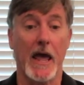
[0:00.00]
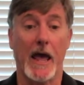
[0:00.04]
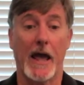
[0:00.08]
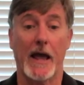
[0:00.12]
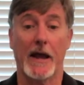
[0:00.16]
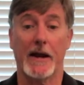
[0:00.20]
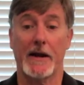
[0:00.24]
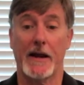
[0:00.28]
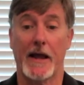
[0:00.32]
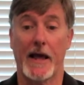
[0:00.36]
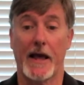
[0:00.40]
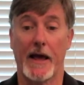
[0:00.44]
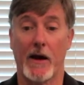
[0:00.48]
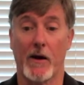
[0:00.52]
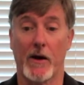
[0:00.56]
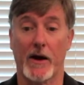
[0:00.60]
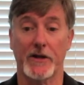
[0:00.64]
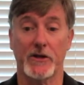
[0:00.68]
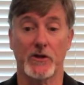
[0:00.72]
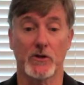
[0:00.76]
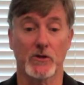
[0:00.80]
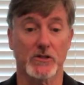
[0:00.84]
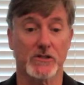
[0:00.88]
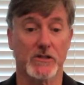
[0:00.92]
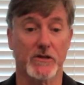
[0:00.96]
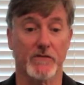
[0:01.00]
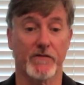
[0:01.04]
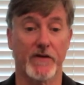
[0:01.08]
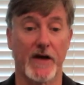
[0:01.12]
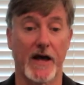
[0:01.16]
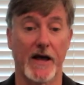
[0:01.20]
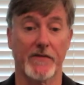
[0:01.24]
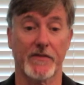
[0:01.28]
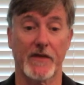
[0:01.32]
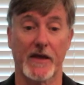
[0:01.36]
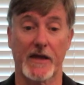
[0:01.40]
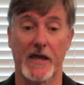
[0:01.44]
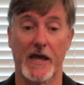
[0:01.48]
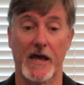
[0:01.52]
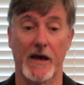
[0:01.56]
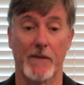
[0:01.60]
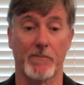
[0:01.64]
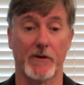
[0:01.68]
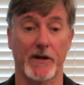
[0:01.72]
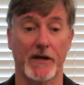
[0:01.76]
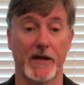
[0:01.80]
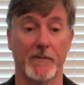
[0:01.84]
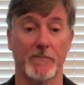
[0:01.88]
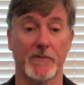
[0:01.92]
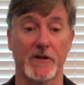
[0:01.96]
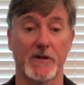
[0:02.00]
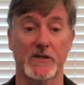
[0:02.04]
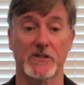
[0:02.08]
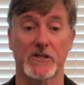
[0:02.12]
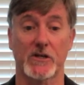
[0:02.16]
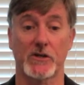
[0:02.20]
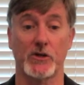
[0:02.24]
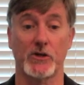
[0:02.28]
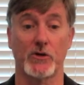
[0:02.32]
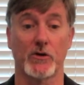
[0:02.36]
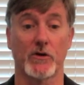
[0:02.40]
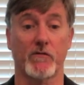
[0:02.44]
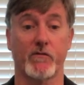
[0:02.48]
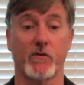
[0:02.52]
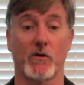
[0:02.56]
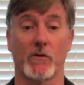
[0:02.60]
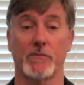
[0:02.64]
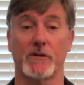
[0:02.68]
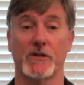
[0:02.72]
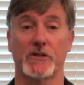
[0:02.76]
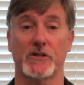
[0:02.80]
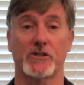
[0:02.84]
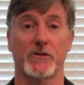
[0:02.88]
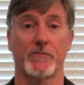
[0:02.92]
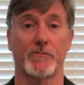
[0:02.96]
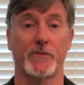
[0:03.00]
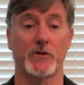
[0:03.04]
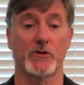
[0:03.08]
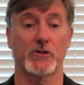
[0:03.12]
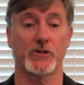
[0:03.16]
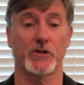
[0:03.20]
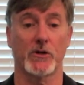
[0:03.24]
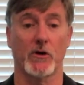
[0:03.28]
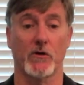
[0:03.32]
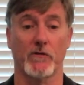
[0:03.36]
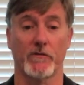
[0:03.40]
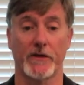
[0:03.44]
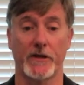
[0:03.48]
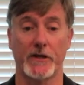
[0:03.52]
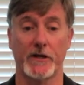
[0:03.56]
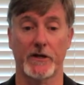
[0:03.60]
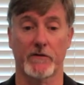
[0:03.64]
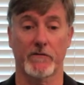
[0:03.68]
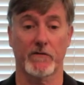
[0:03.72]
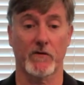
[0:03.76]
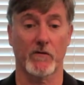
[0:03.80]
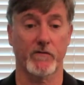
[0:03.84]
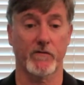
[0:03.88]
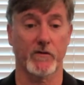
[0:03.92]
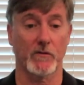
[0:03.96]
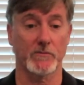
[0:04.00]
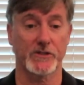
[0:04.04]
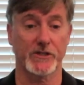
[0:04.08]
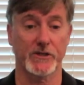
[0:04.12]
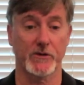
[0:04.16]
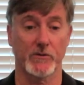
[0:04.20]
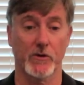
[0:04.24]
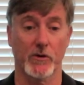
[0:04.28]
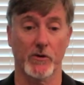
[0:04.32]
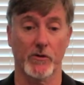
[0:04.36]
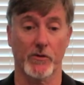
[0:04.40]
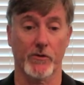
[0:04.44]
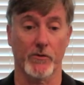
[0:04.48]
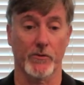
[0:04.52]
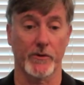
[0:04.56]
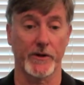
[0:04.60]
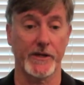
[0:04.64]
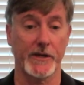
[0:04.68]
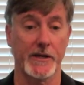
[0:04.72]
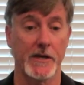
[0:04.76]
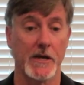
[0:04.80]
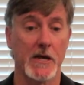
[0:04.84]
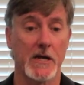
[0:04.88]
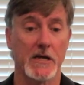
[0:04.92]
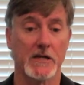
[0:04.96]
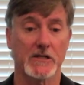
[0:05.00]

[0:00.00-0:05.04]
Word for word: And now I use the fact that cap lambda is a uniform distribution over the interval from 0 to 3.